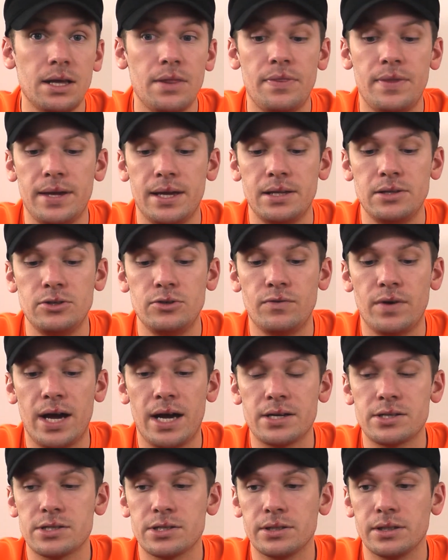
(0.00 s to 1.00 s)
then you've
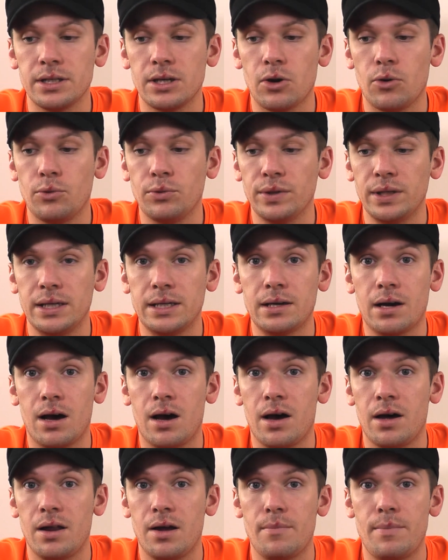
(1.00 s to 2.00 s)
actually only
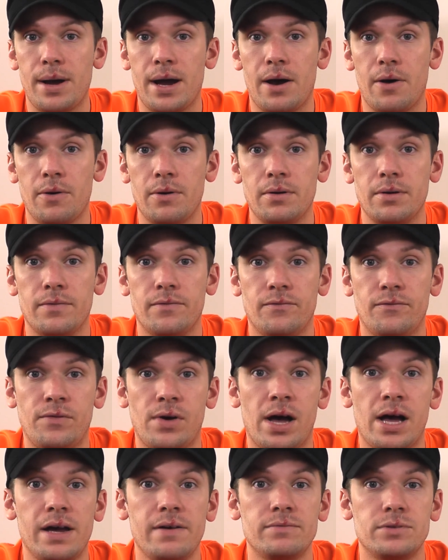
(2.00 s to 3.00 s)
got about
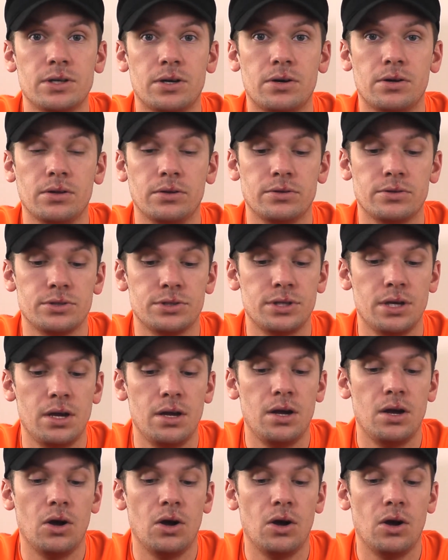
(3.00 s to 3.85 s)
$5